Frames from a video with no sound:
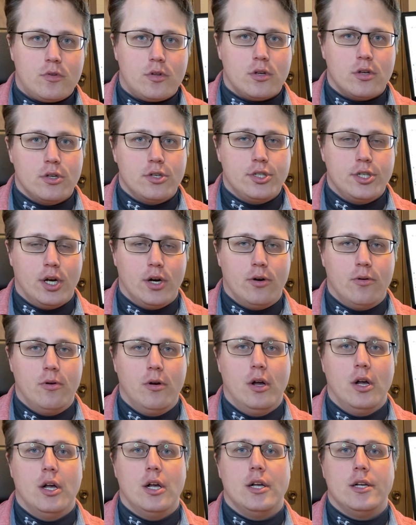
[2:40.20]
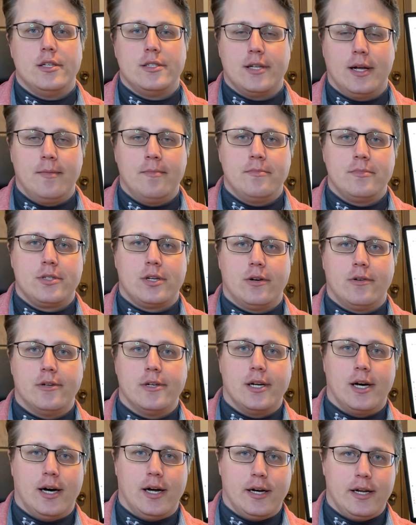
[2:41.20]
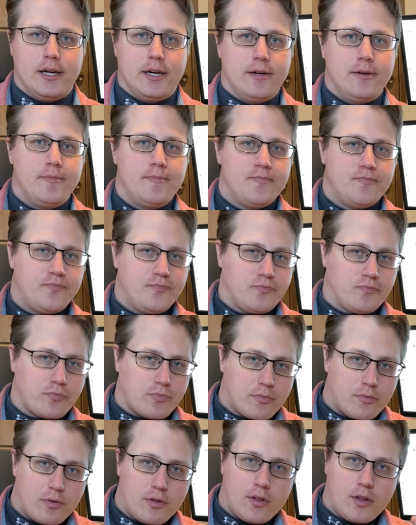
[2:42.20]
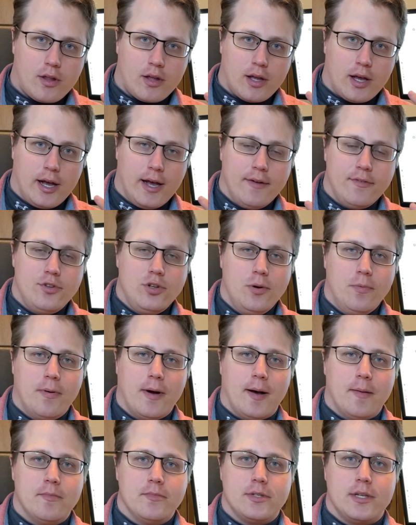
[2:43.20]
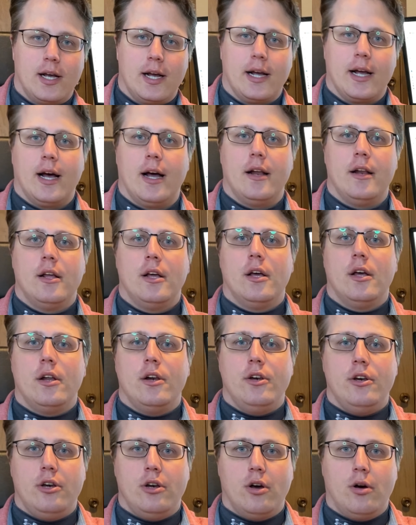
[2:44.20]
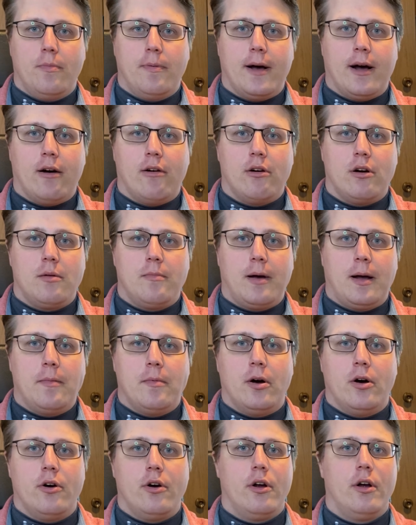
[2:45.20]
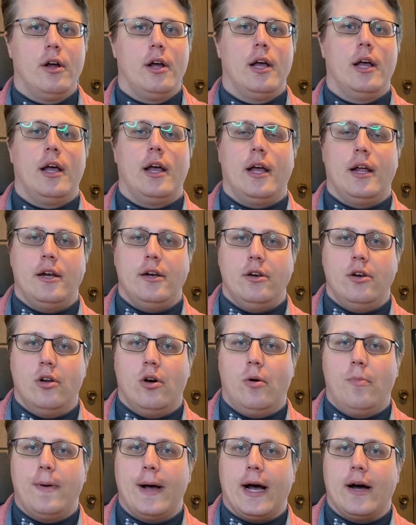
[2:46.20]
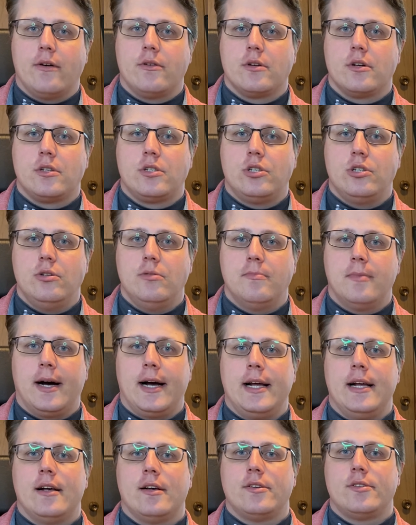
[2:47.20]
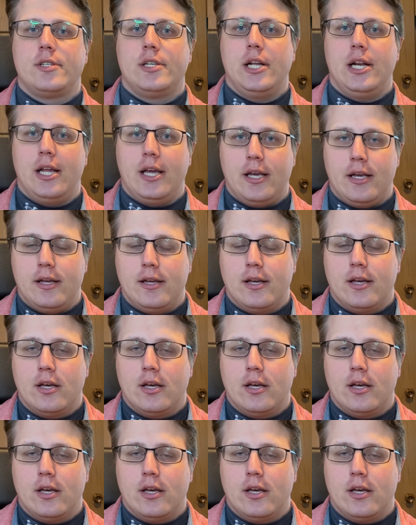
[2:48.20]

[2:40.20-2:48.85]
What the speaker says: So something's going on here. I have two problems. I got no power to my motor and no power to my LCD.